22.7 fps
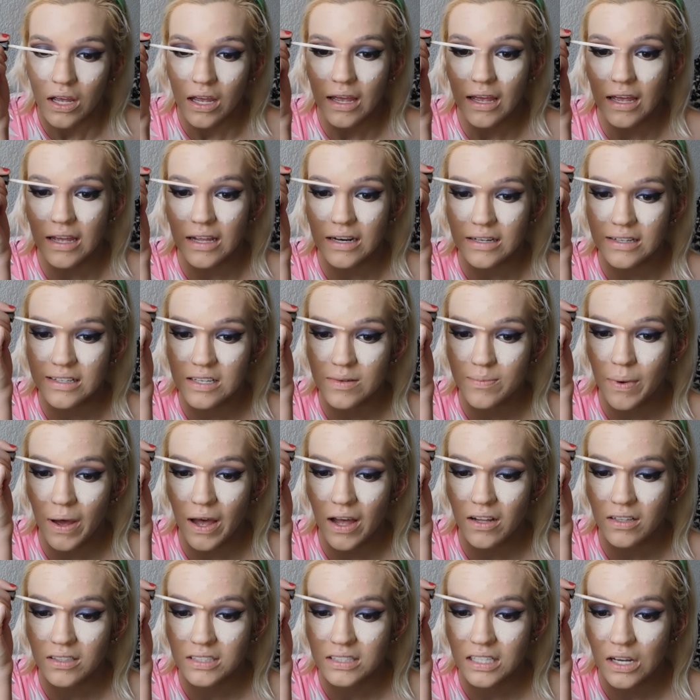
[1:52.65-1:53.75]
And to
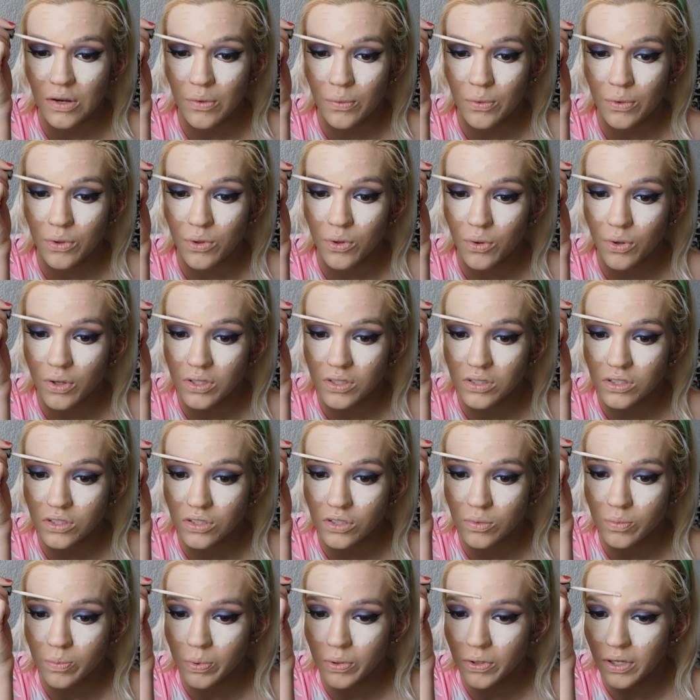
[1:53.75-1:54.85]
balance that, we're going
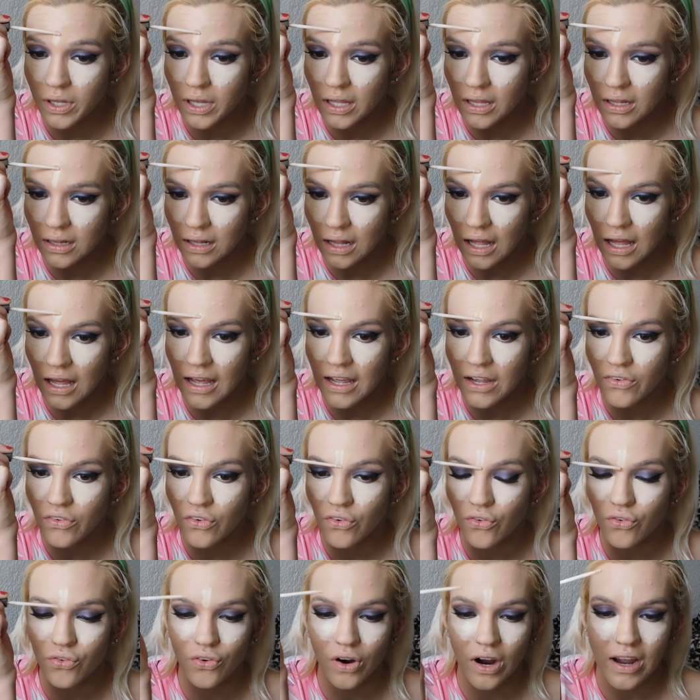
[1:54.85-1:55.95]
to put a line
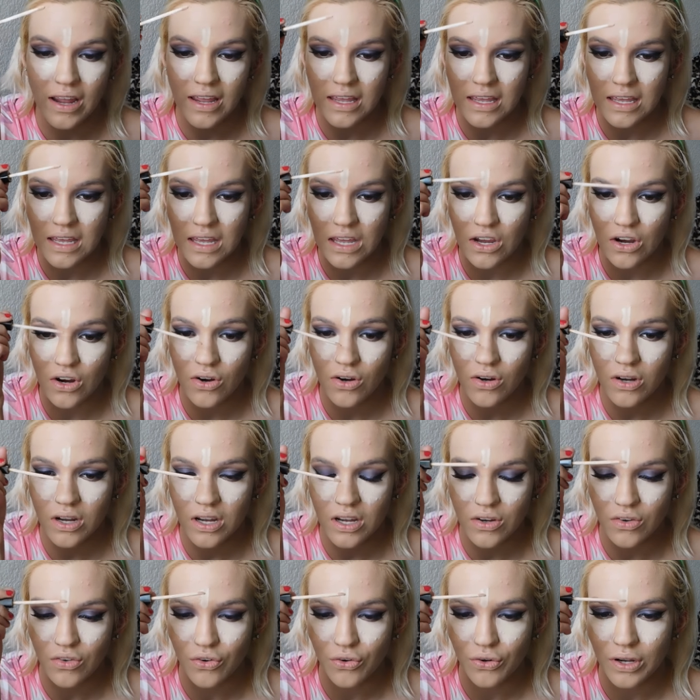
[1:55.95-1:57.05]
right here
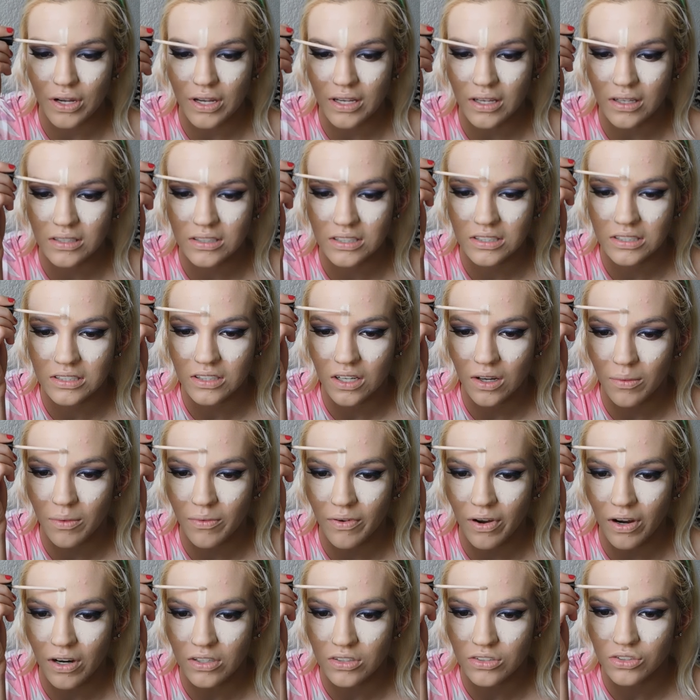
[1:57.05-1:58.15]
and create some of
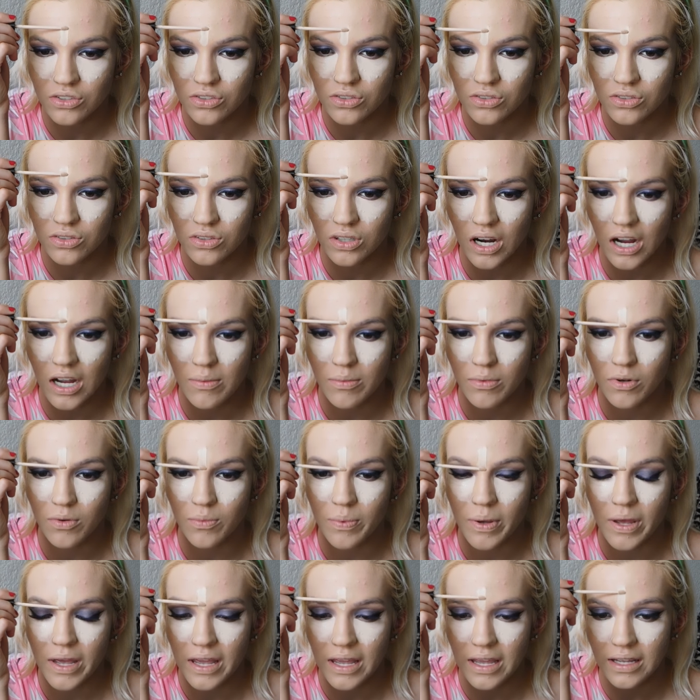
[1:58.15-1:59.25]
our tribal
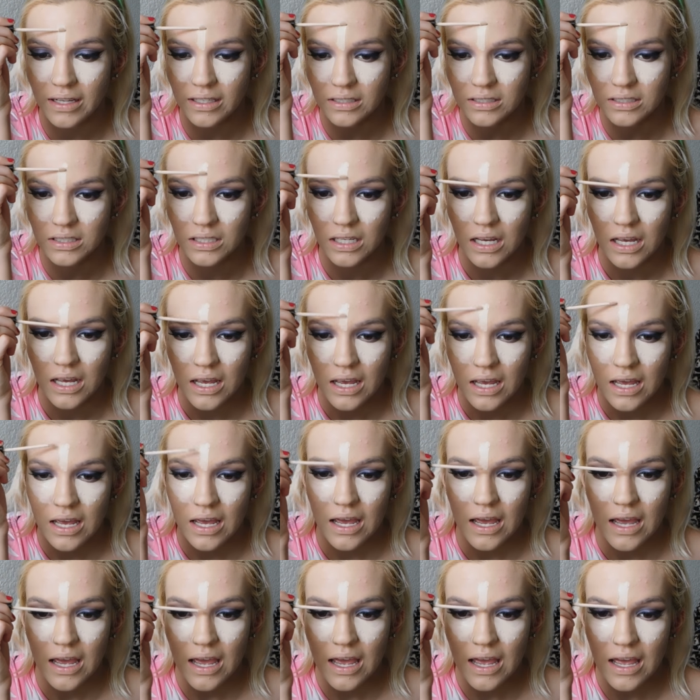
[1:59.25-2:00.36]
paint.
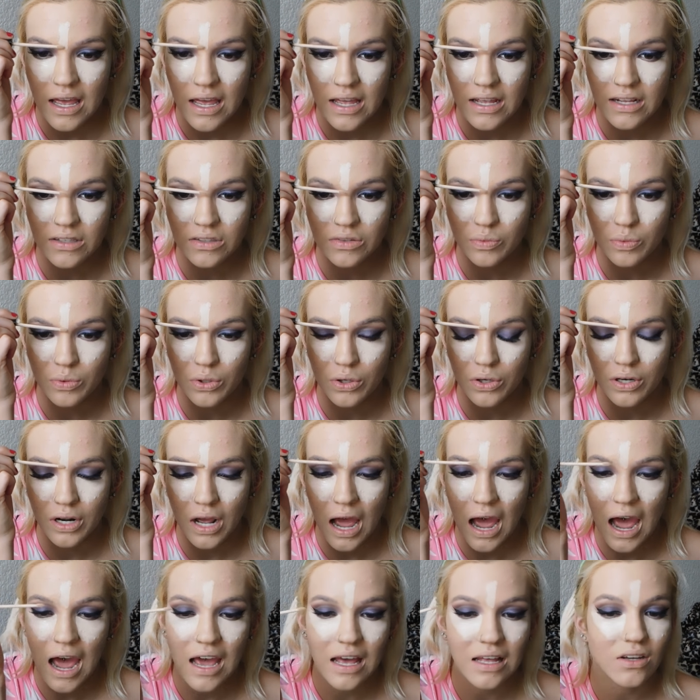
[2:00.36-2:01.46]
And we're going
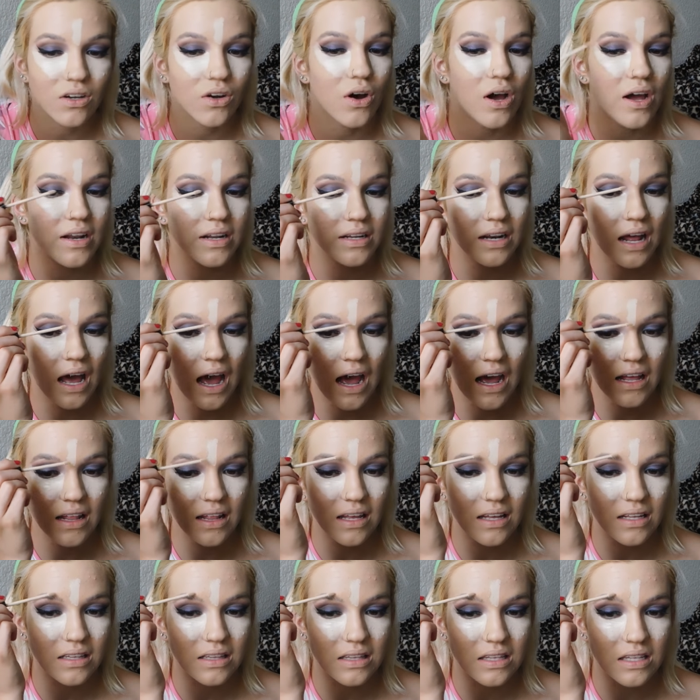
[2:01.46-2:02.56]
to go ahead and highlight